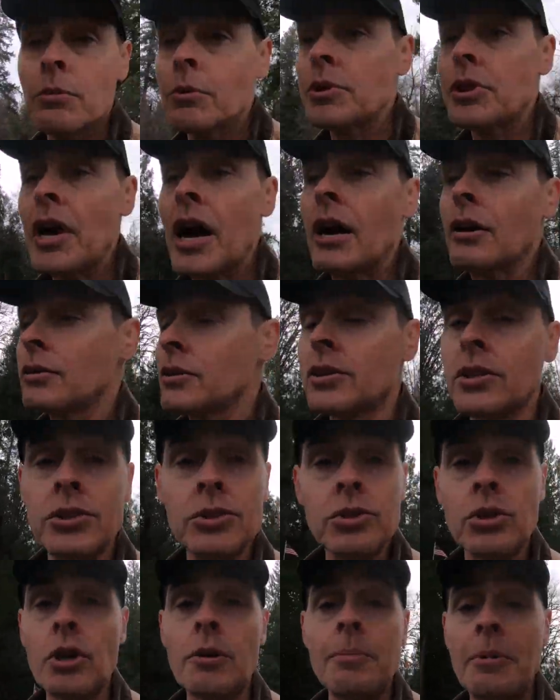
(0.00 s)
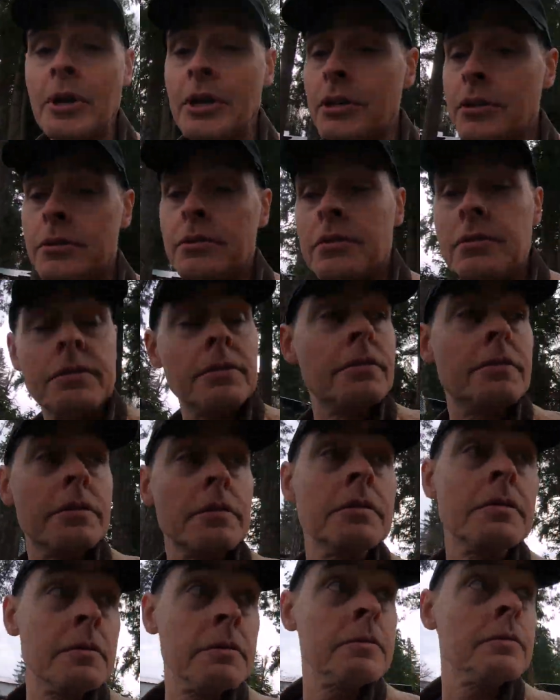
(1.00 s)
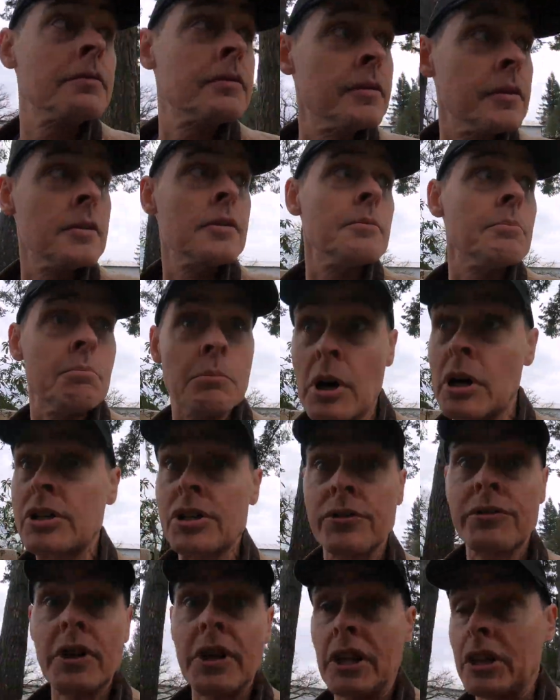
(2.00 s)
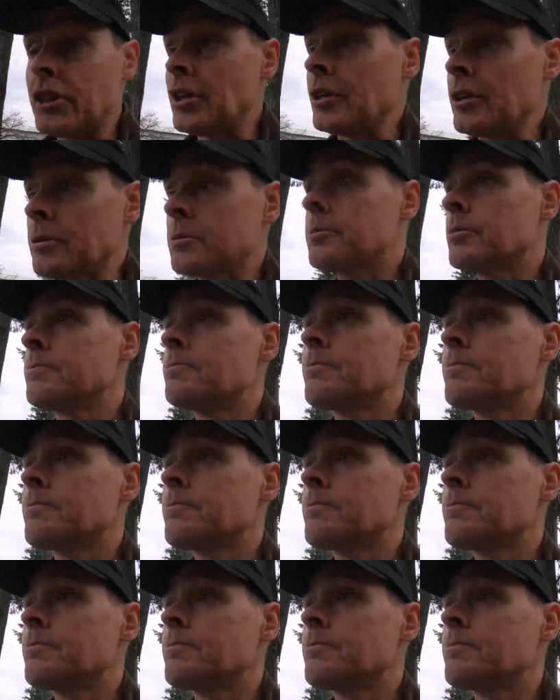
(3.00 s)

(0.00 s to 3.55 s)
without disturbing much of anything.